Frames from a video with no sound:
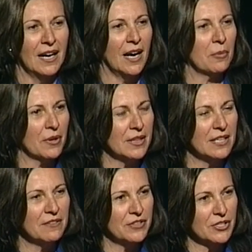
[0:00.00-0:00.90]
I work in the
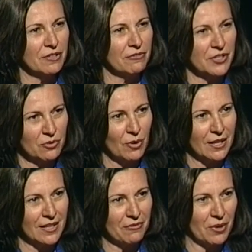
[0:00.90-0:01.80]
Division of Fish,
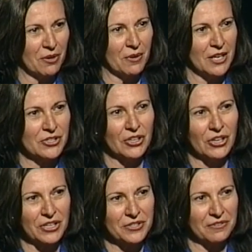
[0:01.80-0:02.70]
Wildlife, Recreation,
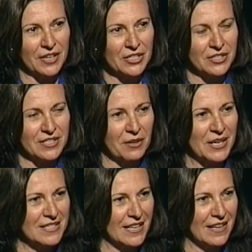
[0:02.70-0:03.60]
Conservation, so
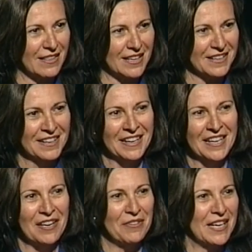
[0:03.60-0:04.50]
I say that
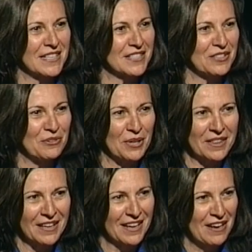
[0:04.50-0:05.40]
if it has to do
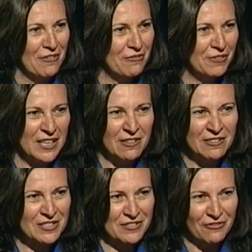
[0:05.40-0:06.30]
with
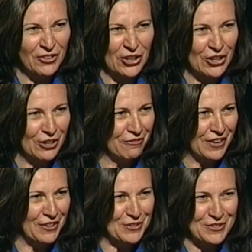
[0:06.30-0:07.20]
fins, fur,
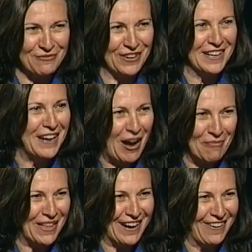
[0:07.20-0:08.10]
feathers, fun, I'm
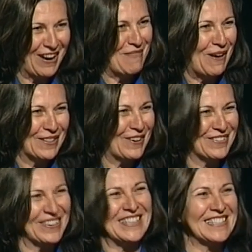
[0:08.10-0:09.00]
there, I'm all
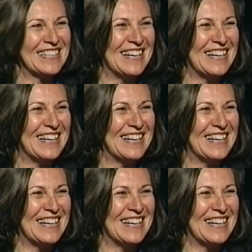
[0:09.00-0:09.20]
over it.